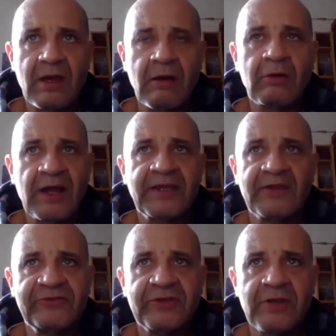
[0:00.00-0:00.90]
or I
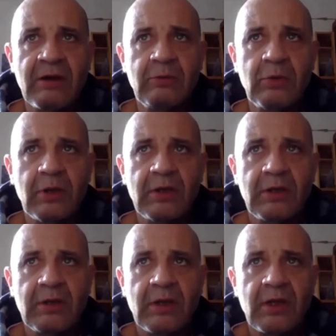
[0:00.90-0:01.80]
get to know
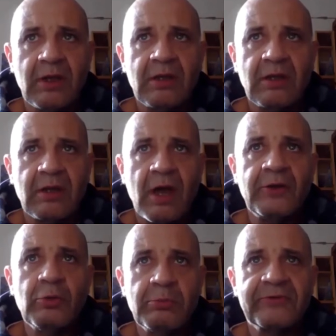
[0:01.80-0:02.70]
a
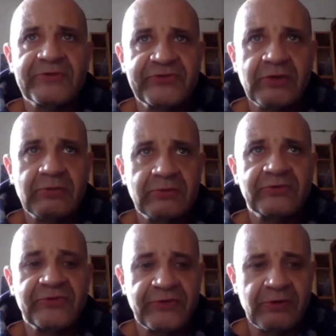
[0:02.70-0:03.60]
number of the
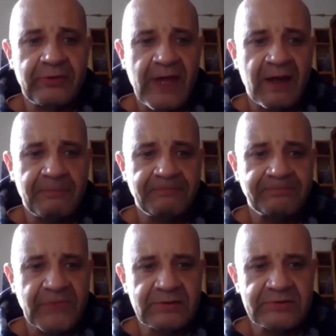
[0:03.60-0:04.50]
students through that.
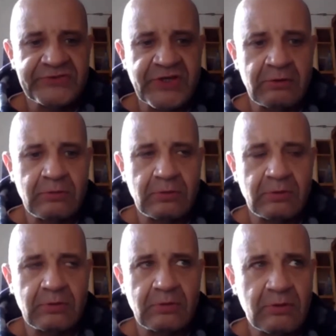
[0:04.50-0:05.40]
So
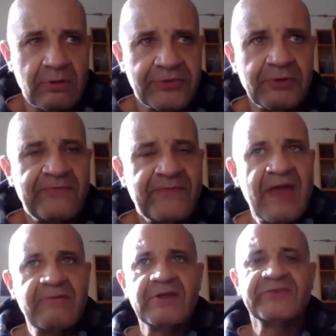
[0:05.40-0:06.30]
through
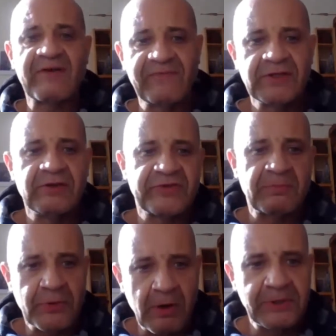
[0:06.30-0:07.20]
various avenues,
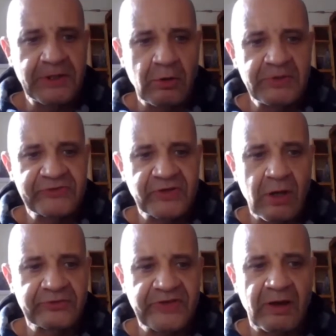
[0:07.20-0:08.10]
I've probably come into
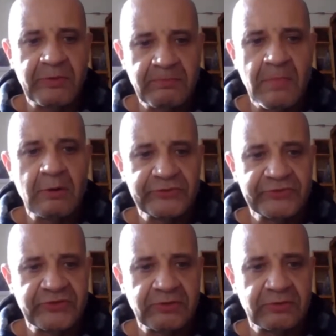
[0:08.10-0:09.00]
contact with most
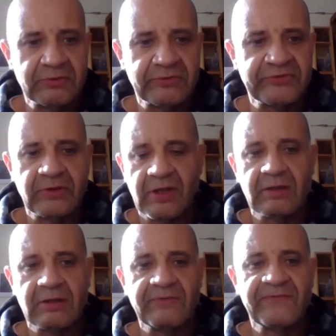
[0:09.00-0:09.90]
students
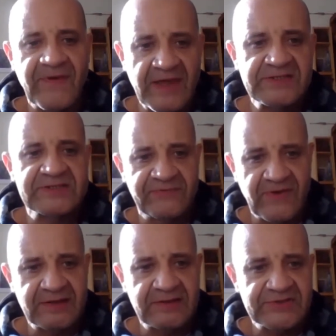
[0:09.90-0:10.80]
face to
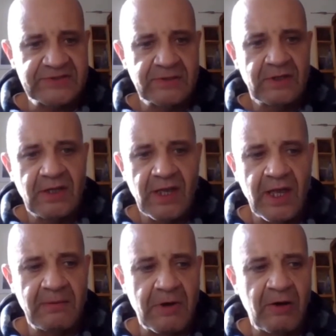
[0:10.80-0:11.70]
face.
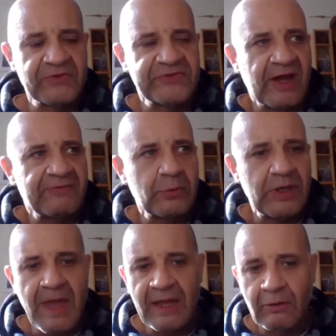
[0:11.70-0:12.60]
Obviously, I have to
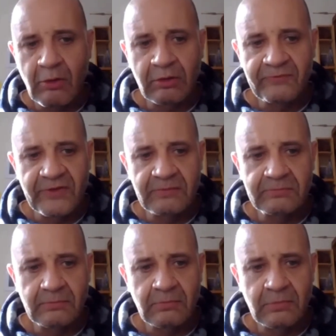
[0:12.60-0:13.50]
email all of
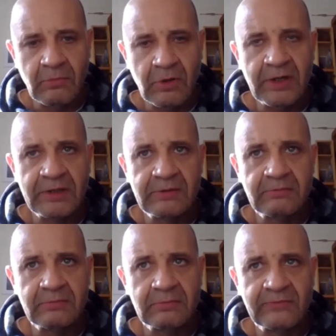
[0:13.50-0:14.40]
them
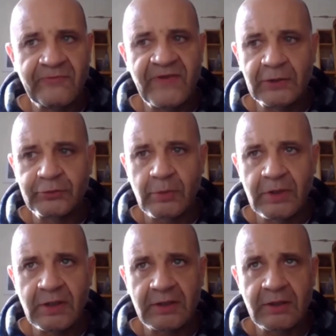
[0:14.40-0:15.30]
in field
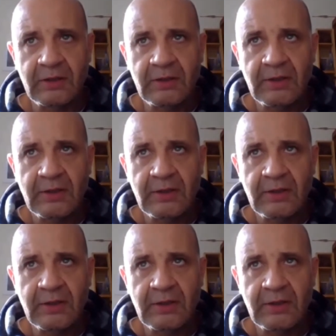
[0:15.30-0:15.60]
work